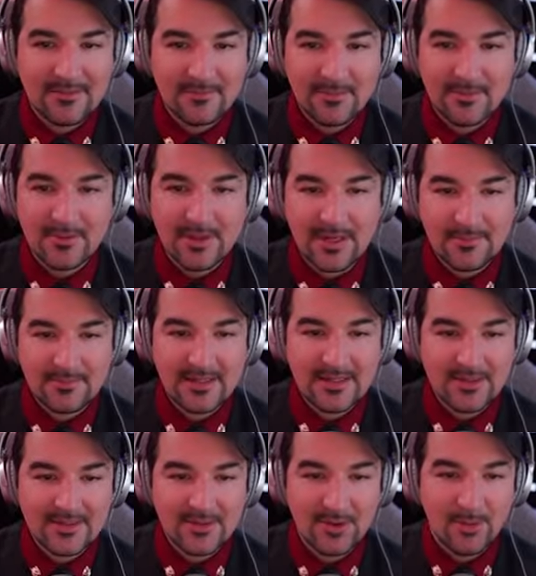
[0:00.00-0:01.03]
prop that
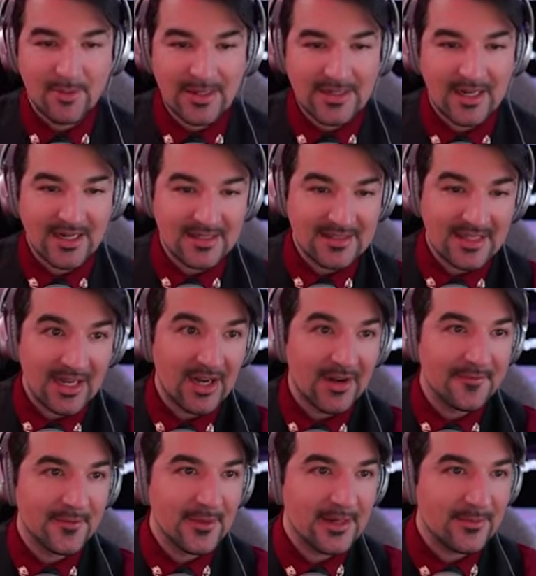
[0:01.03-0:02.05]
is- Oh my god, is he
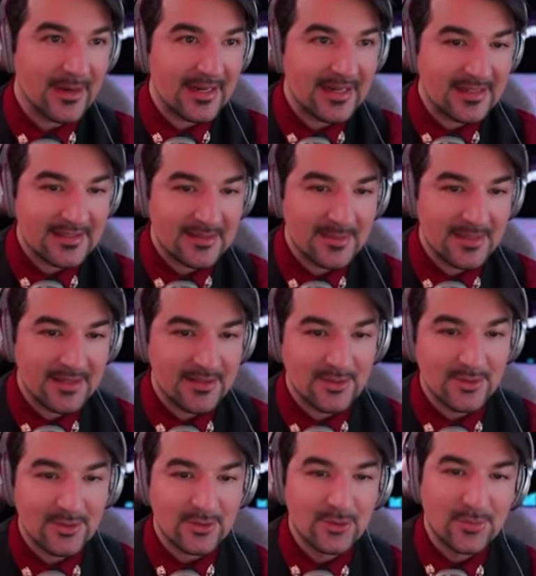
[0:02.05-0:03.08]
hovering right next to me? Dude,
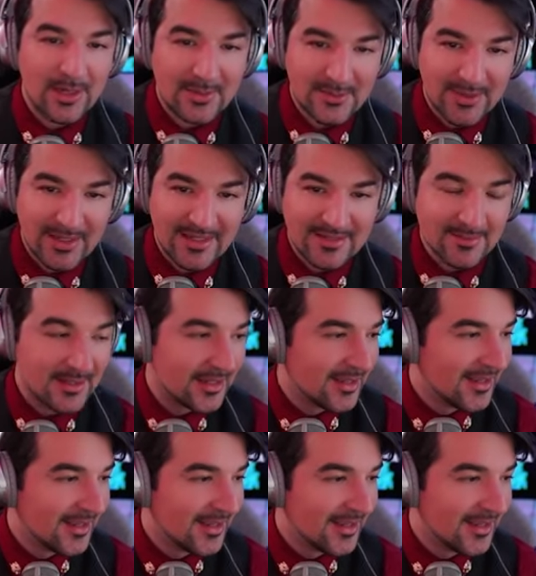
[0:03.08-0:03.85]
there's two props right next to me.